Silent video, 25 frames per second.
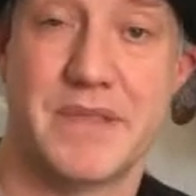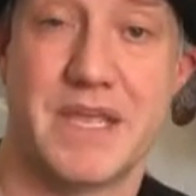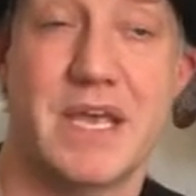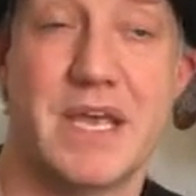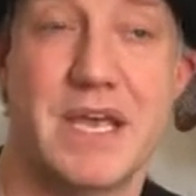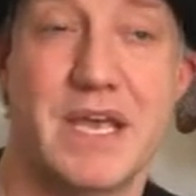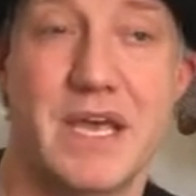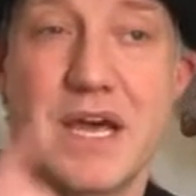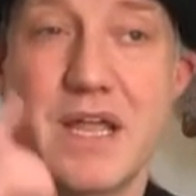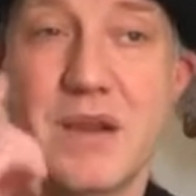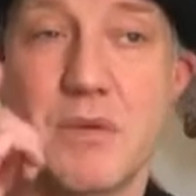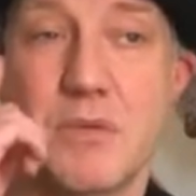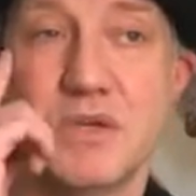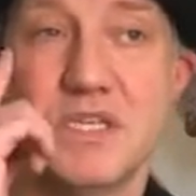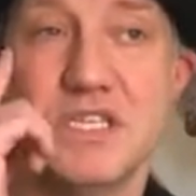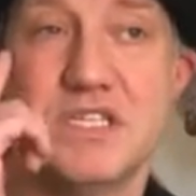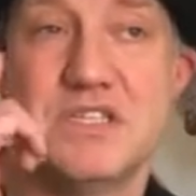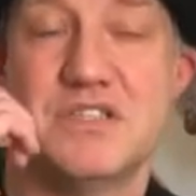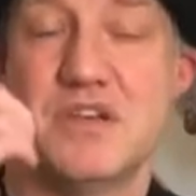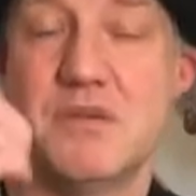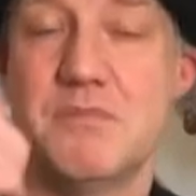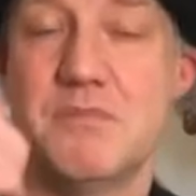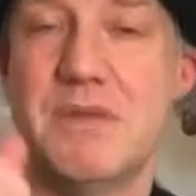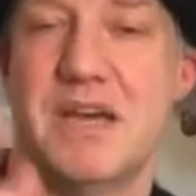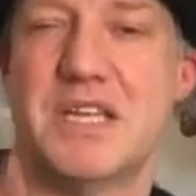And I want you to
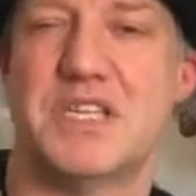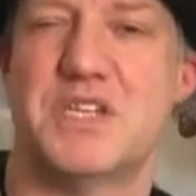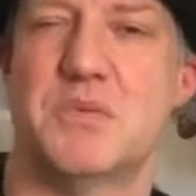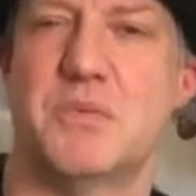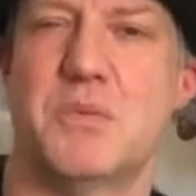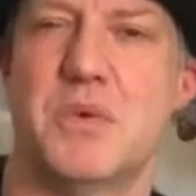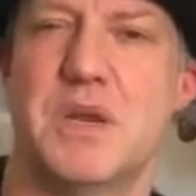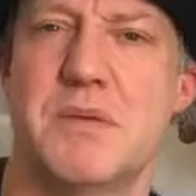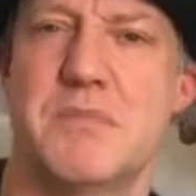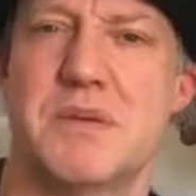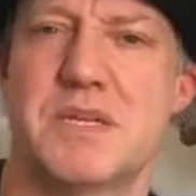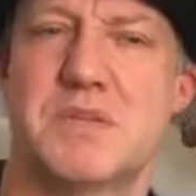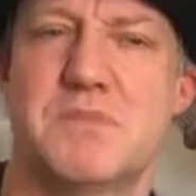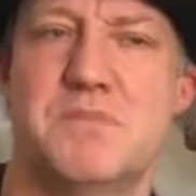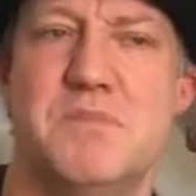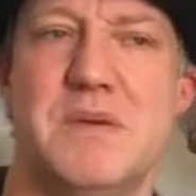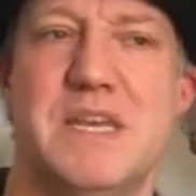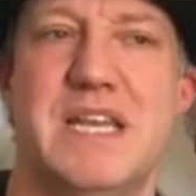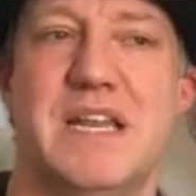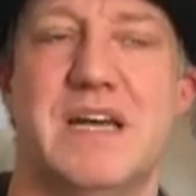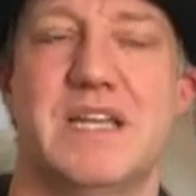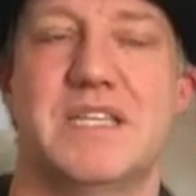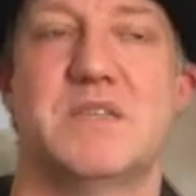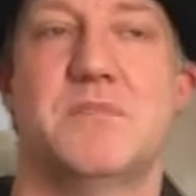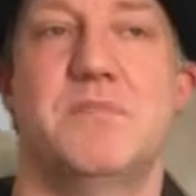imagine what it must be
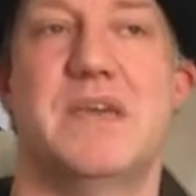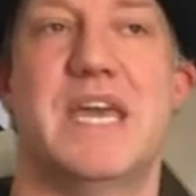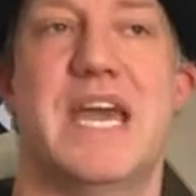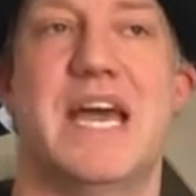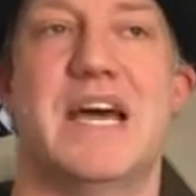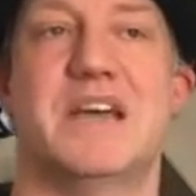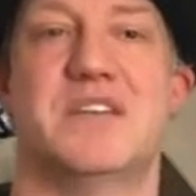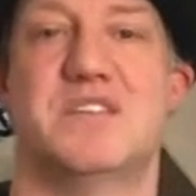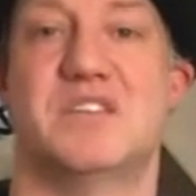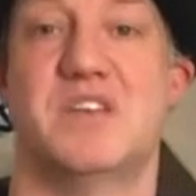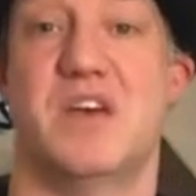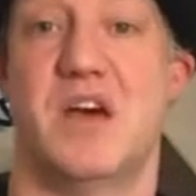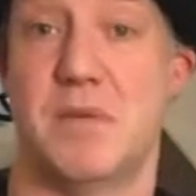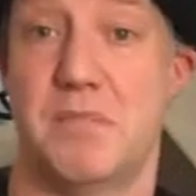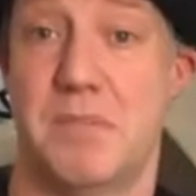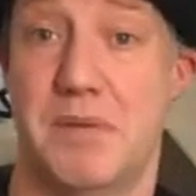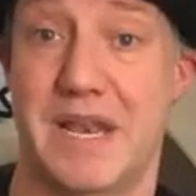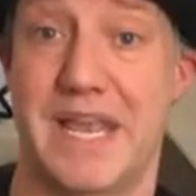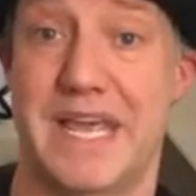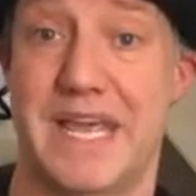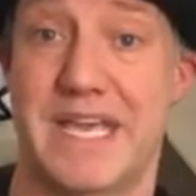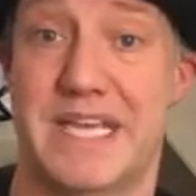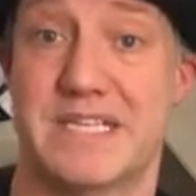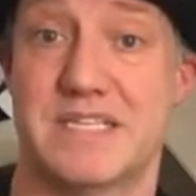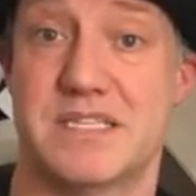like to be outside
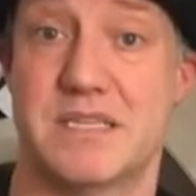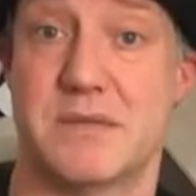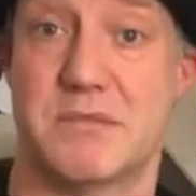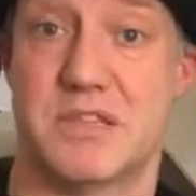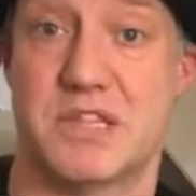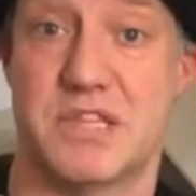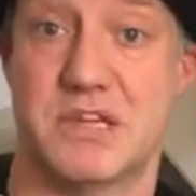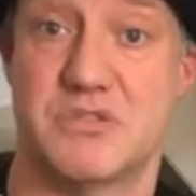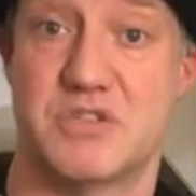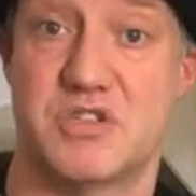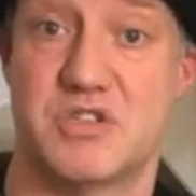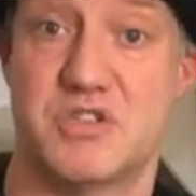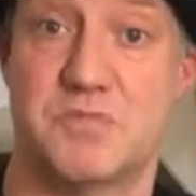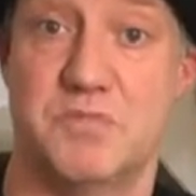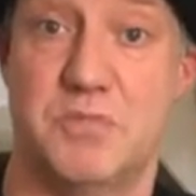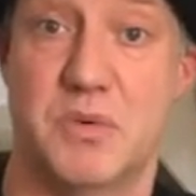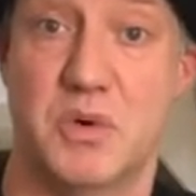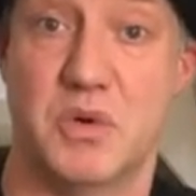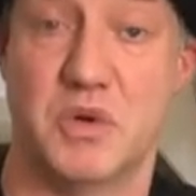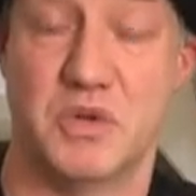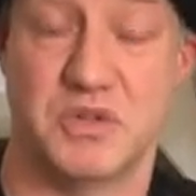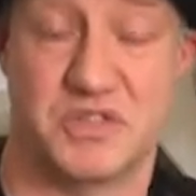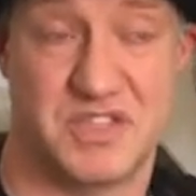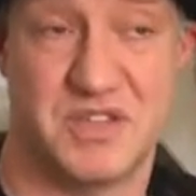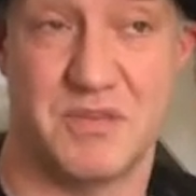playing some of those
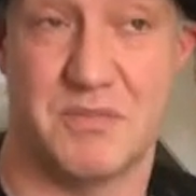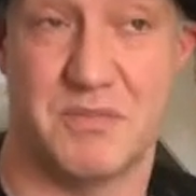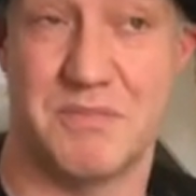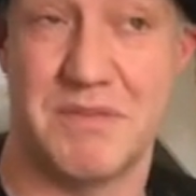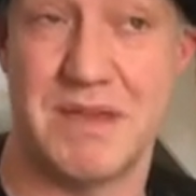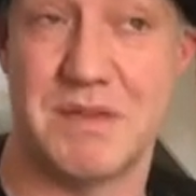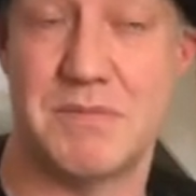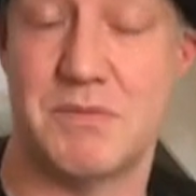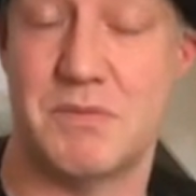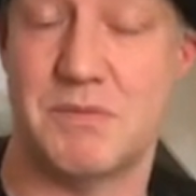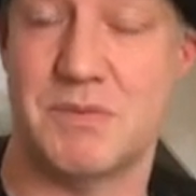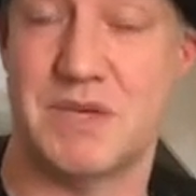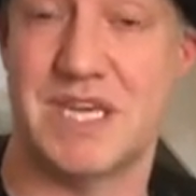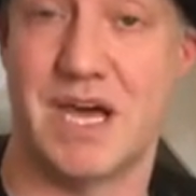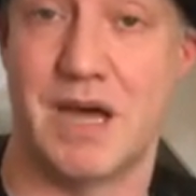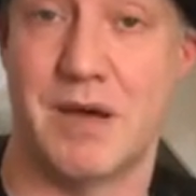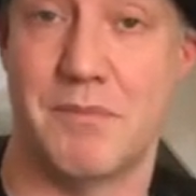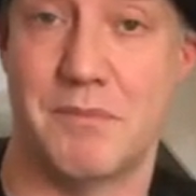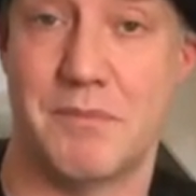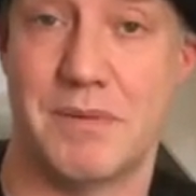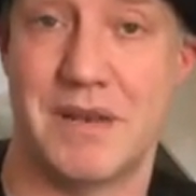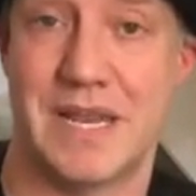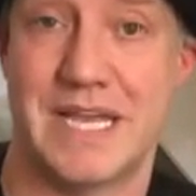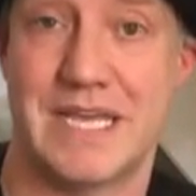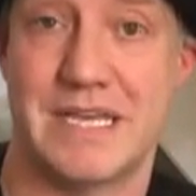sports that maybe we can't
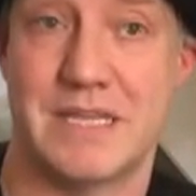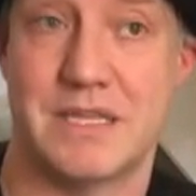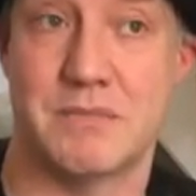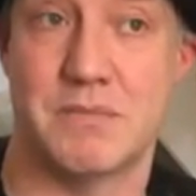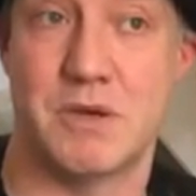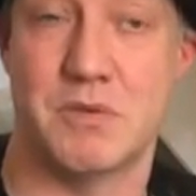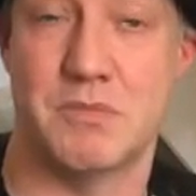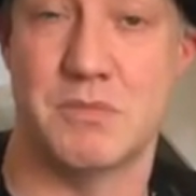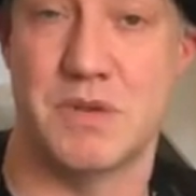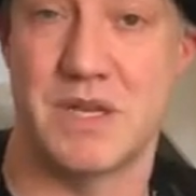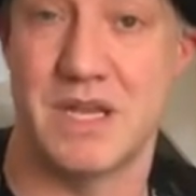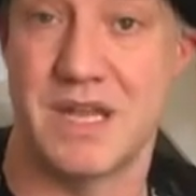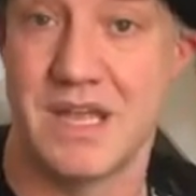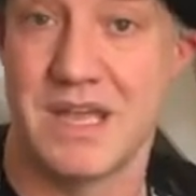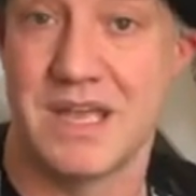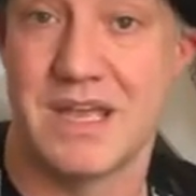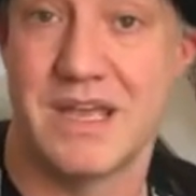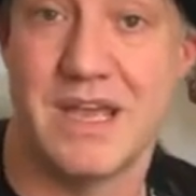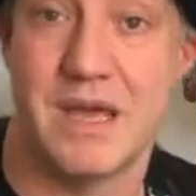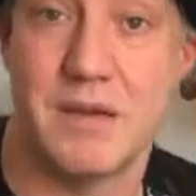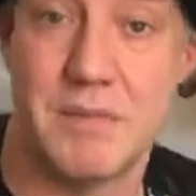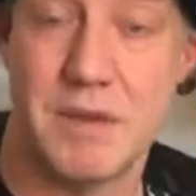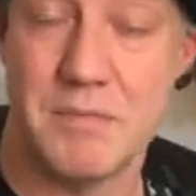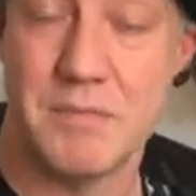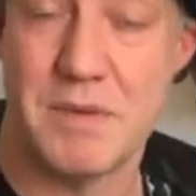play at the moment.
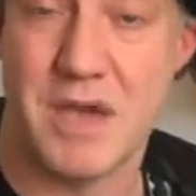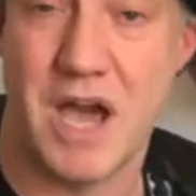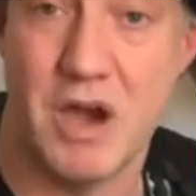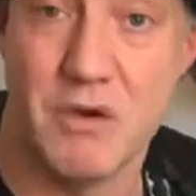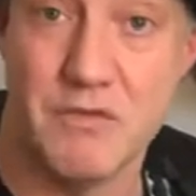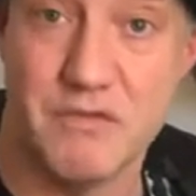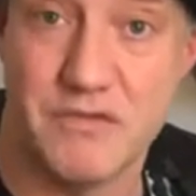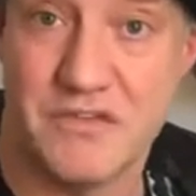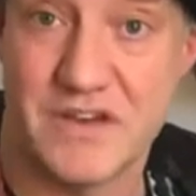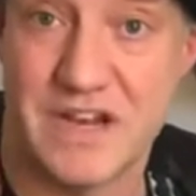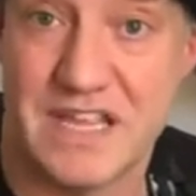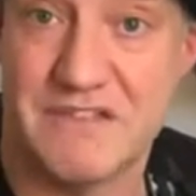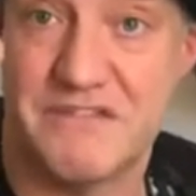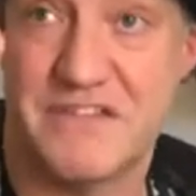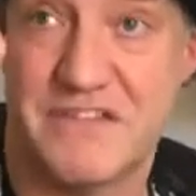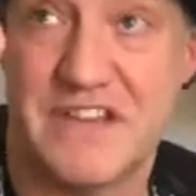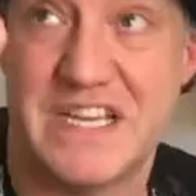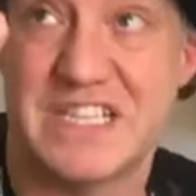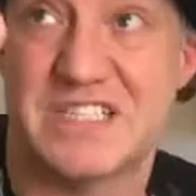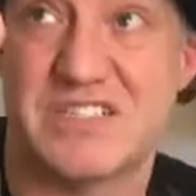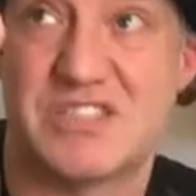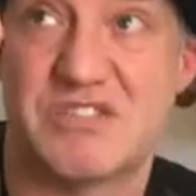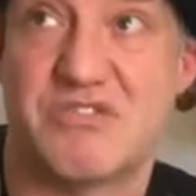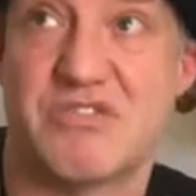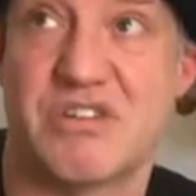And maybe, hopefully, fingers
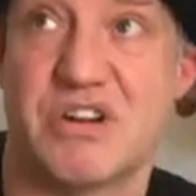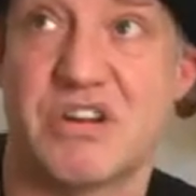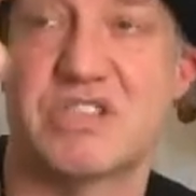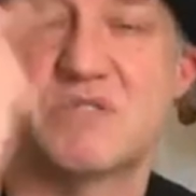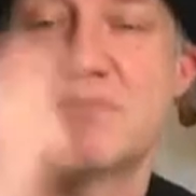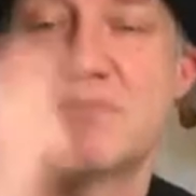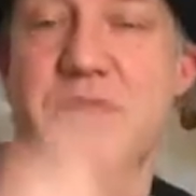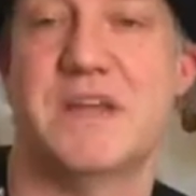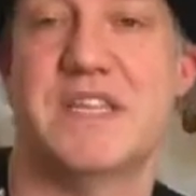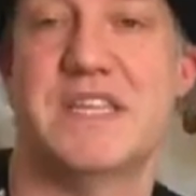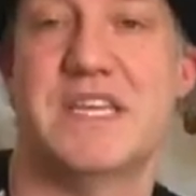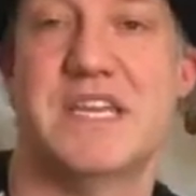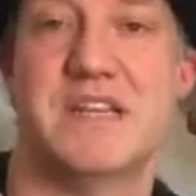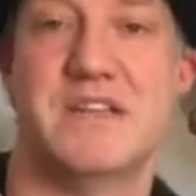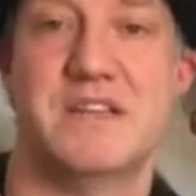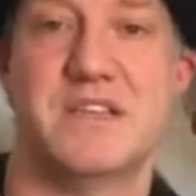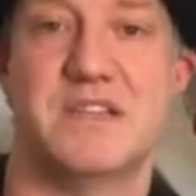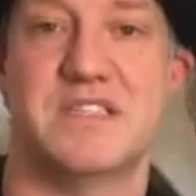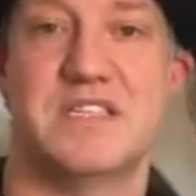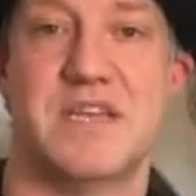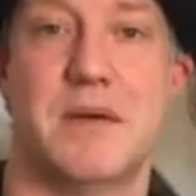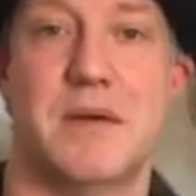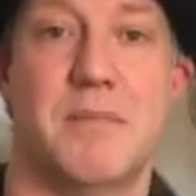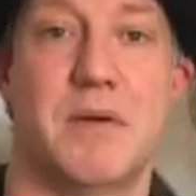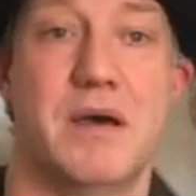crossed, by the end of the
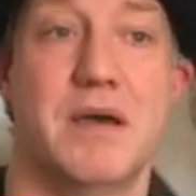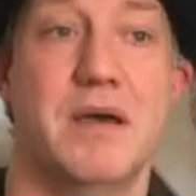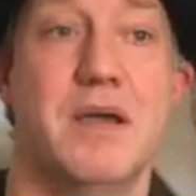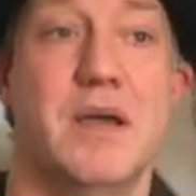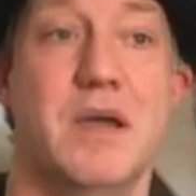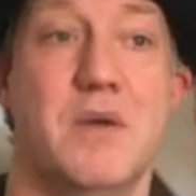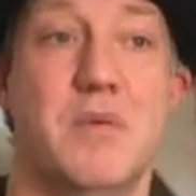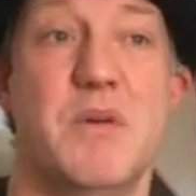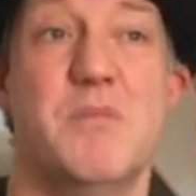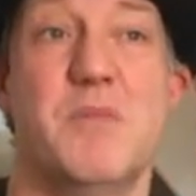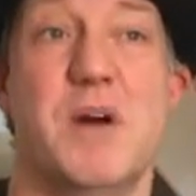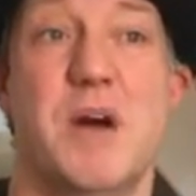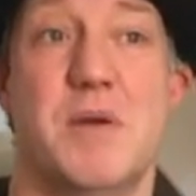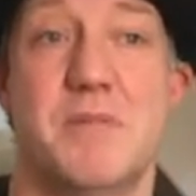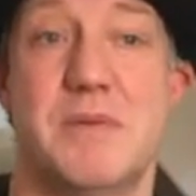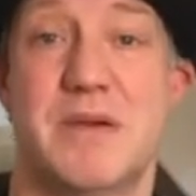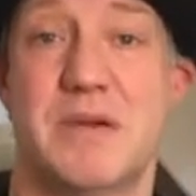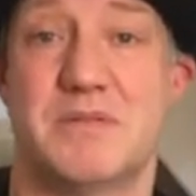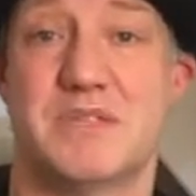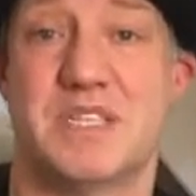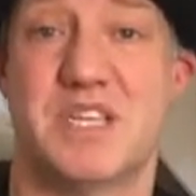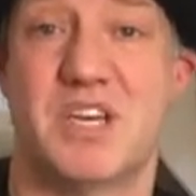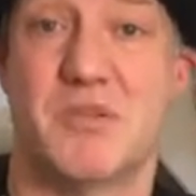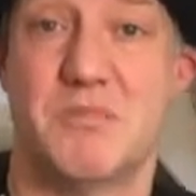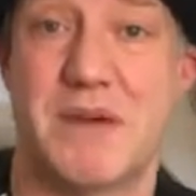summer, we might be able to
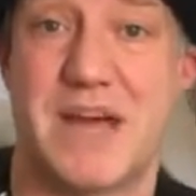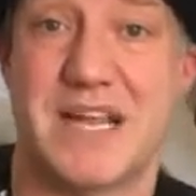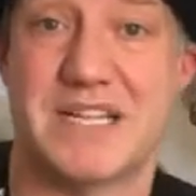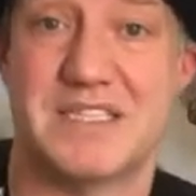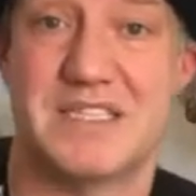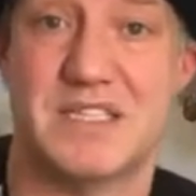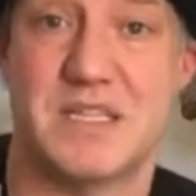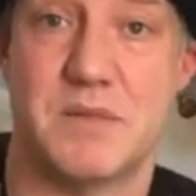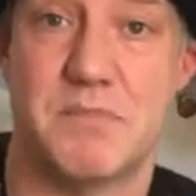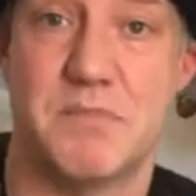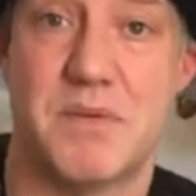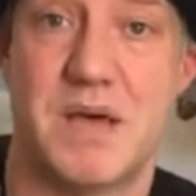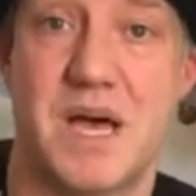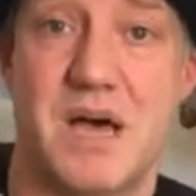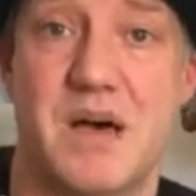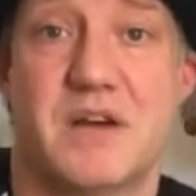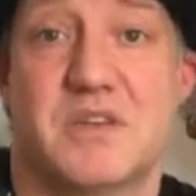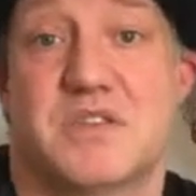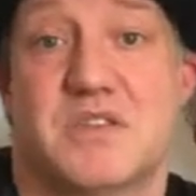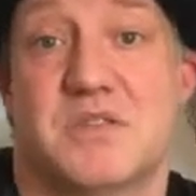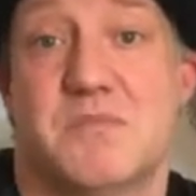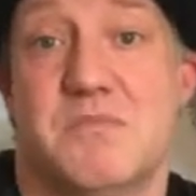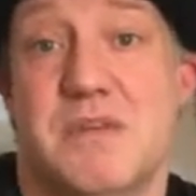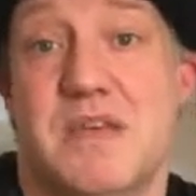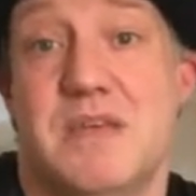go back to the parks
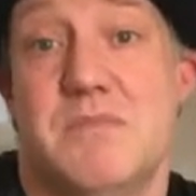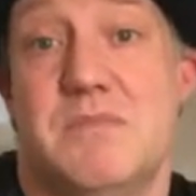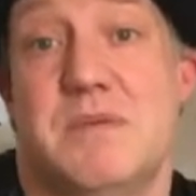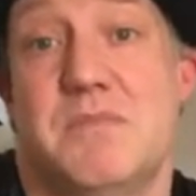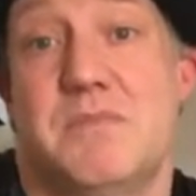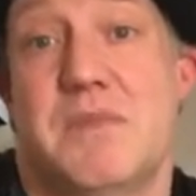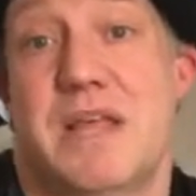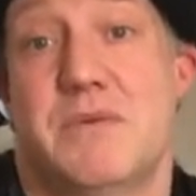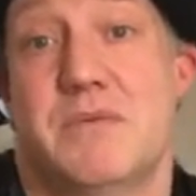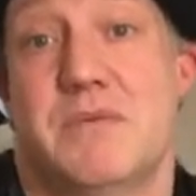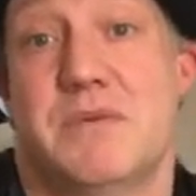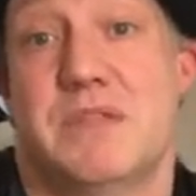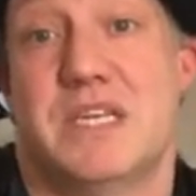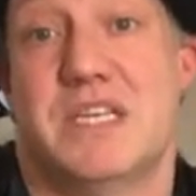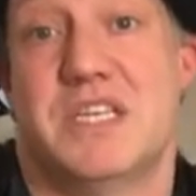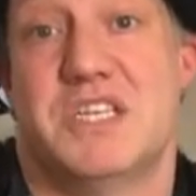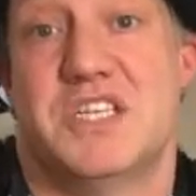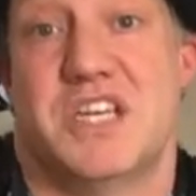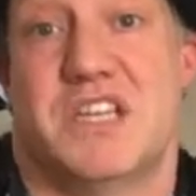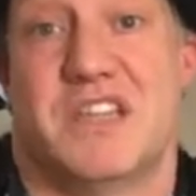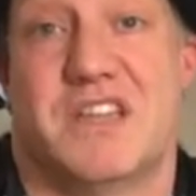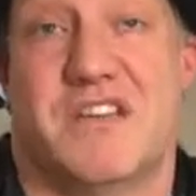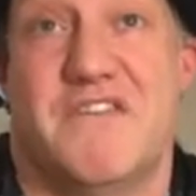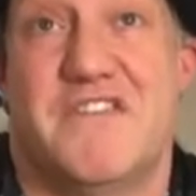and maybe play with each other.